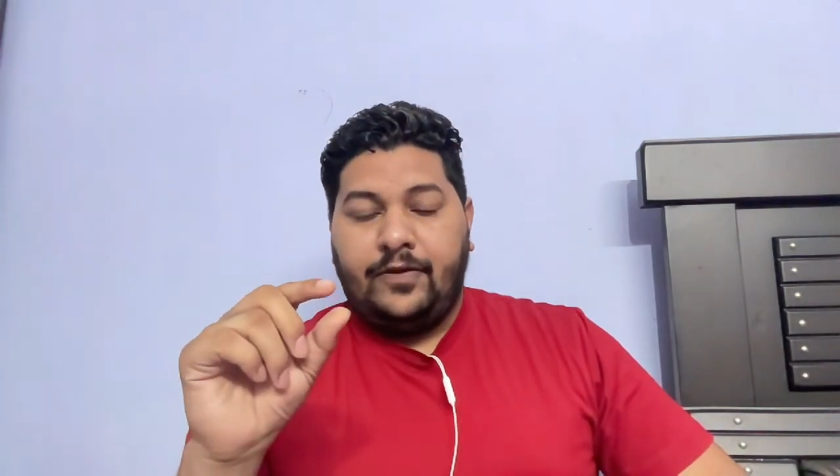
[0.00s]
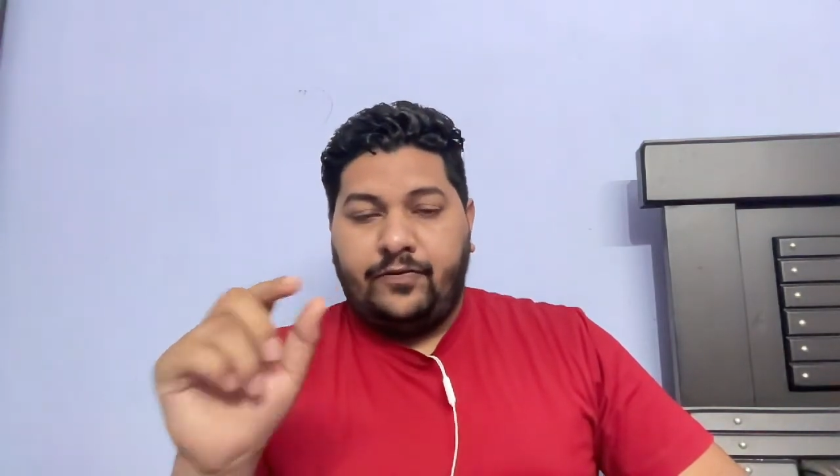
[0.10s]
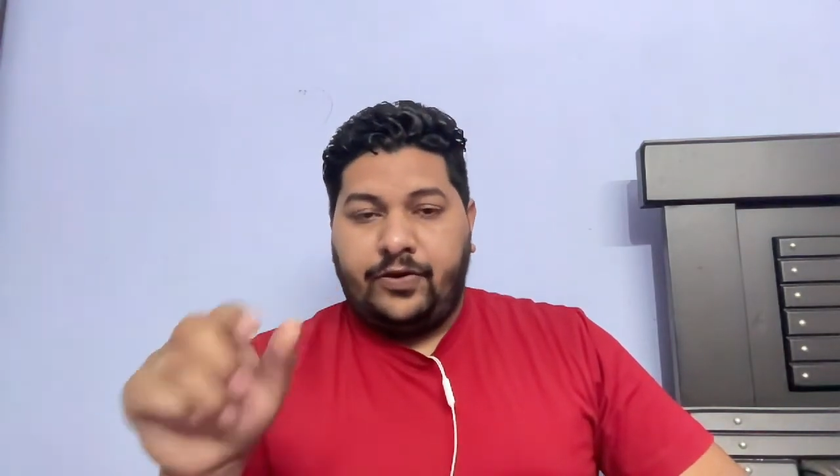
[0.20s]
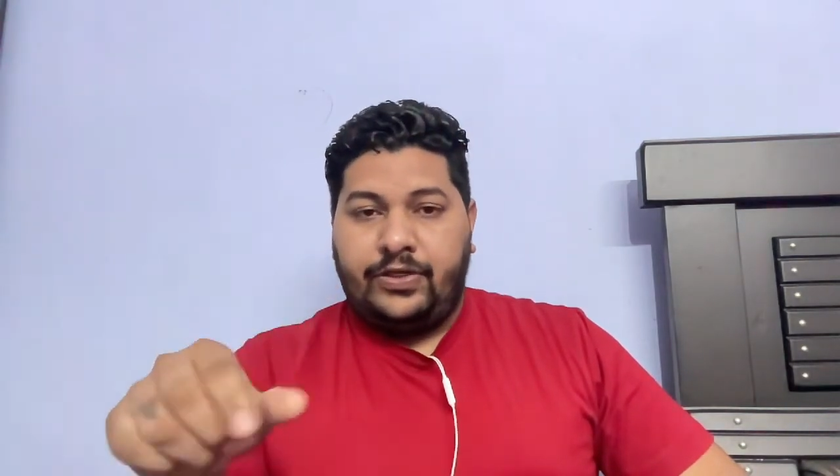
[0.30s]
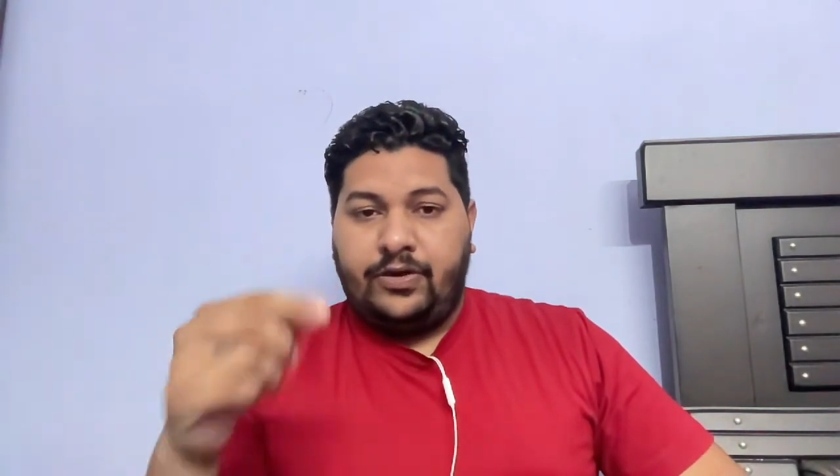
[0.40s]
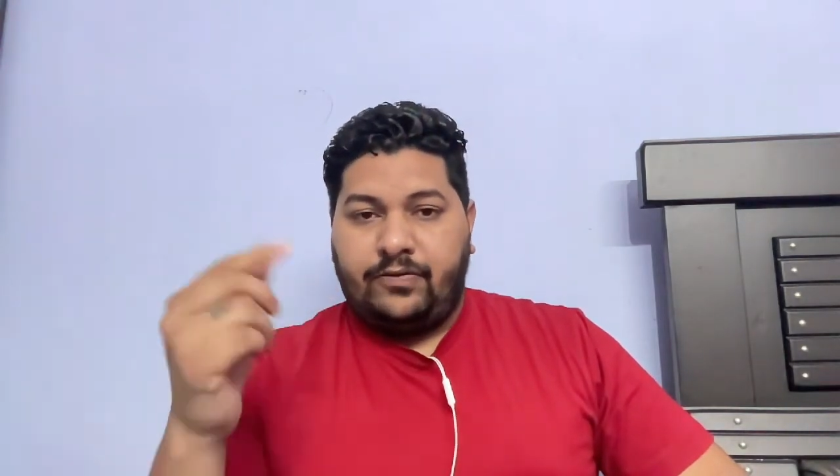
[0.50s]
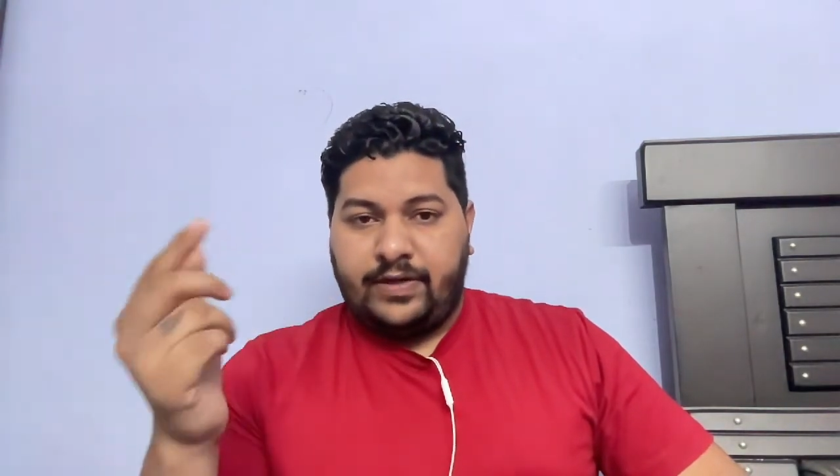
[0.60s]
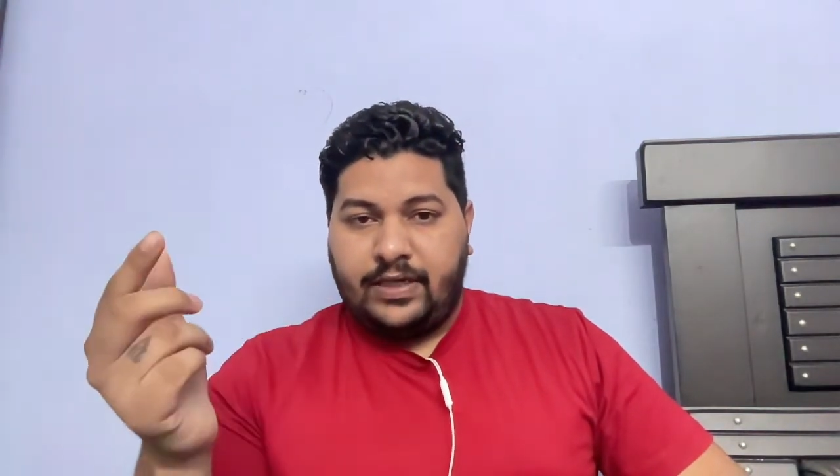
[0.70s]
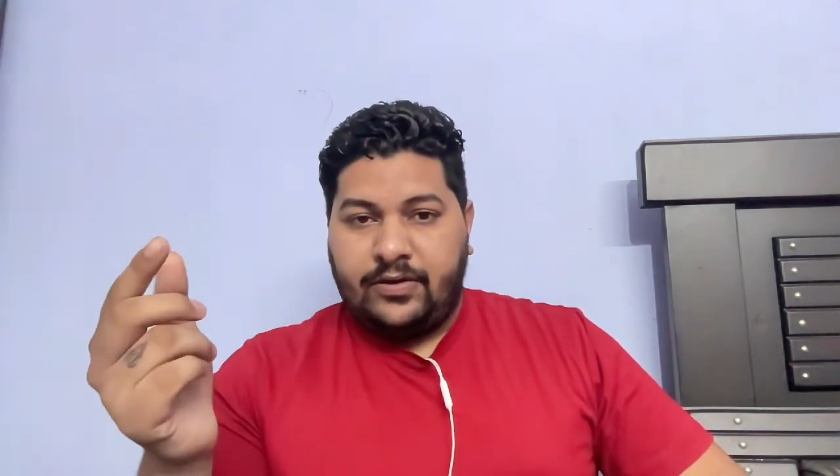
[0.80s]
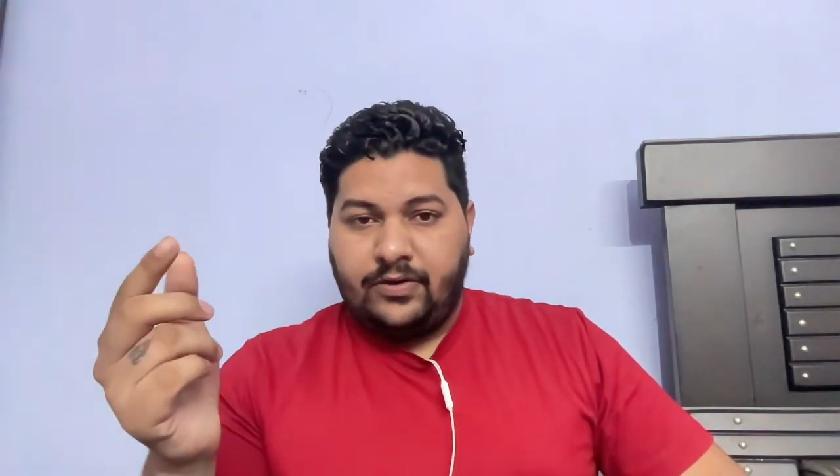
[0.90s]
for
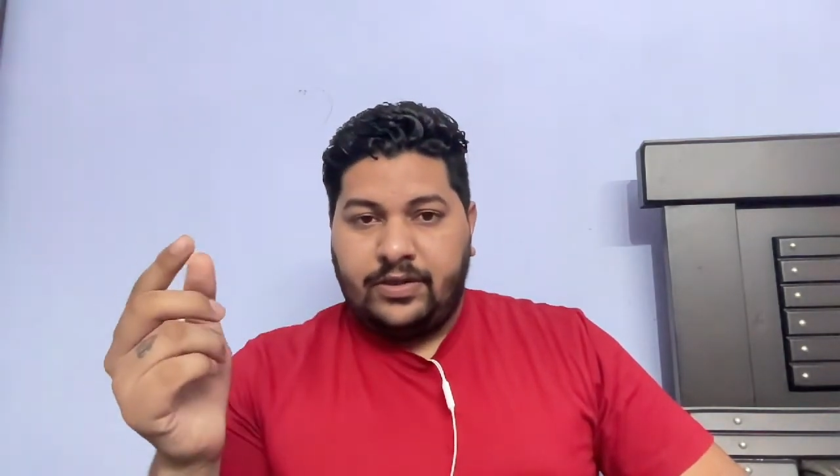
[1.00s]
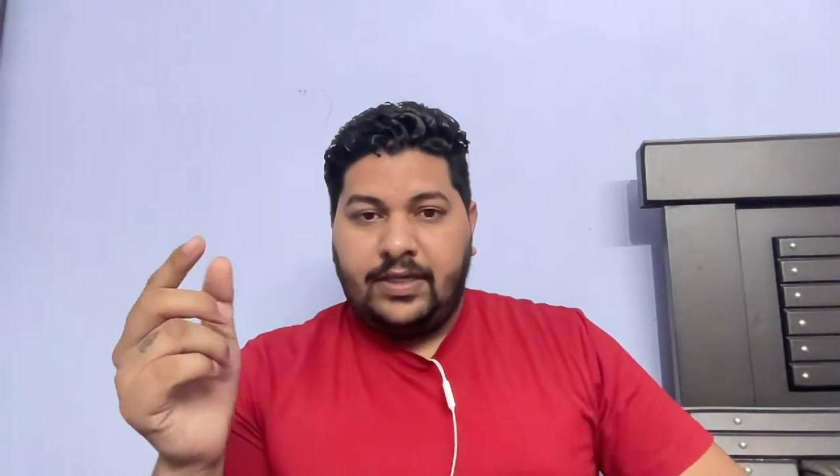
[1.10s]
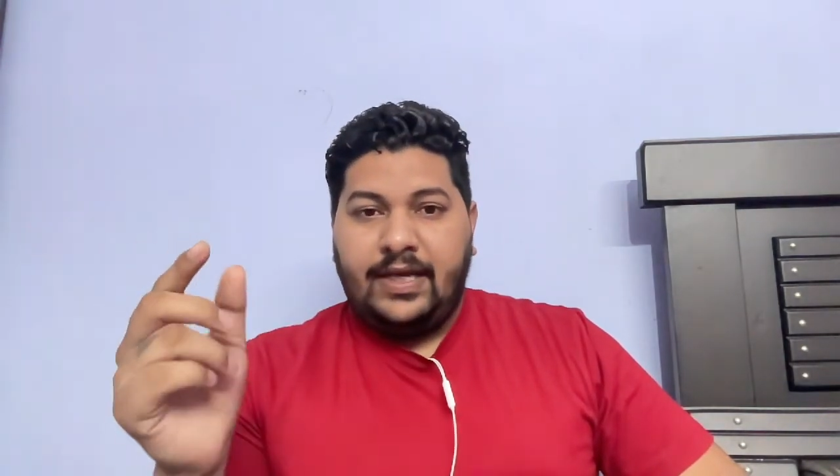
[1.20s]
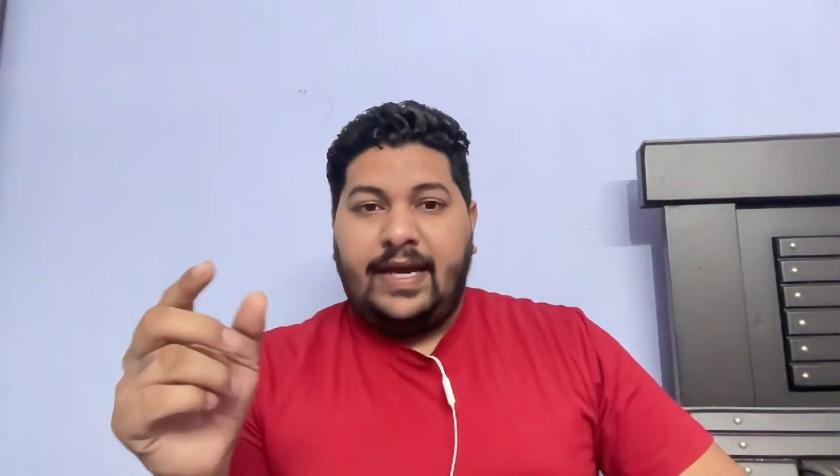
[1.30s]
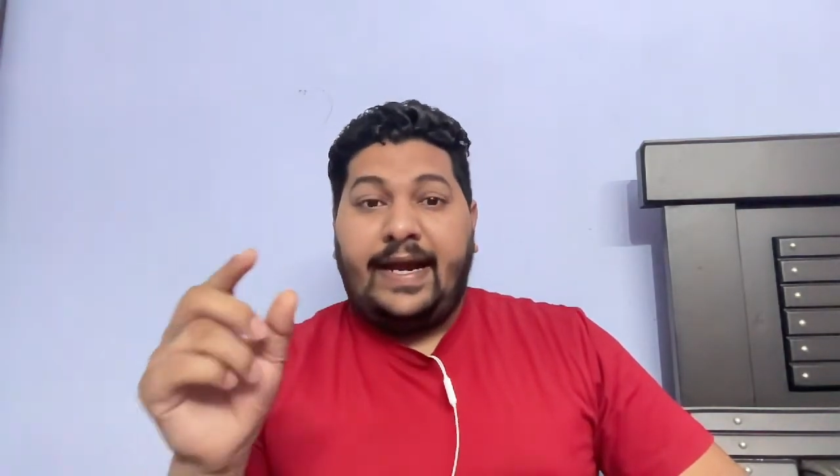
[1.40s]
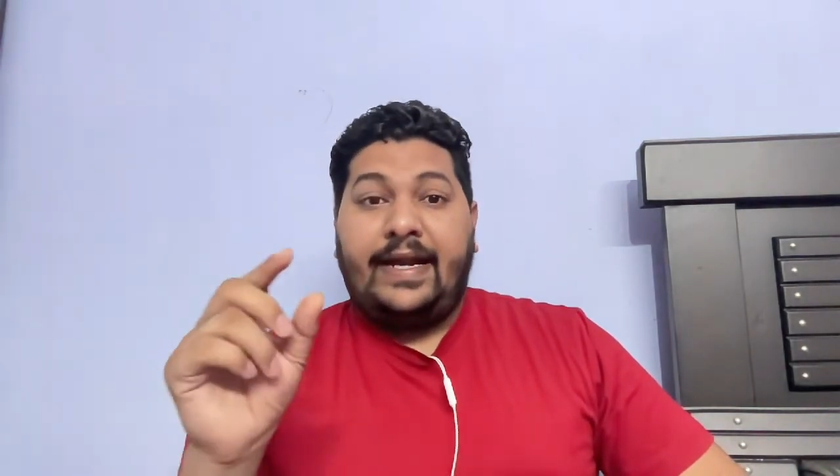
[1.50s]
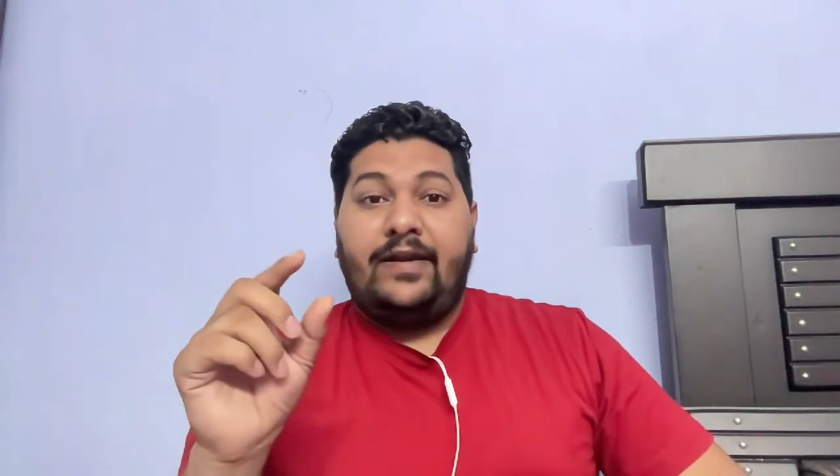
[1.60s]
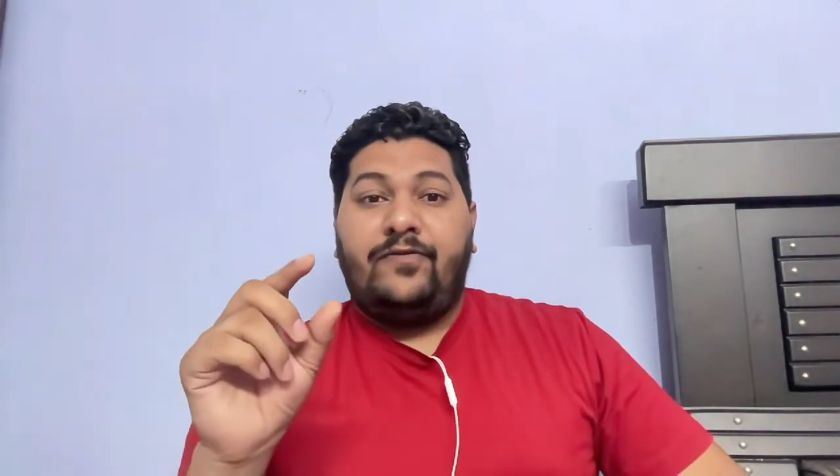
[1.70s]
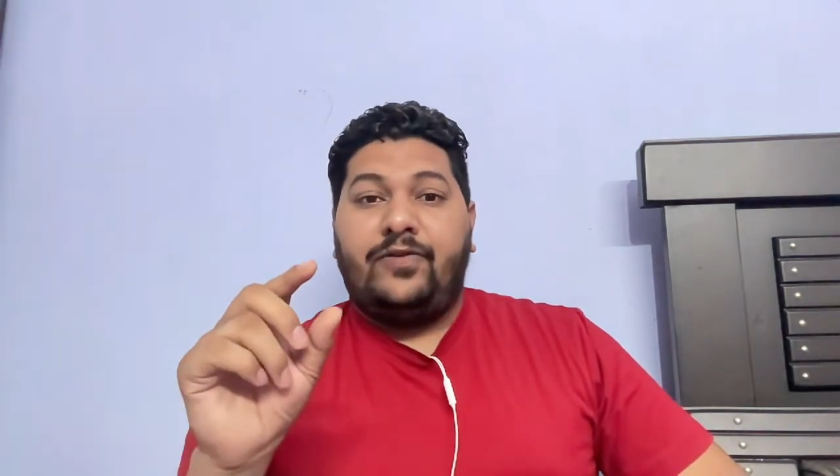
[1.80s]
your growth and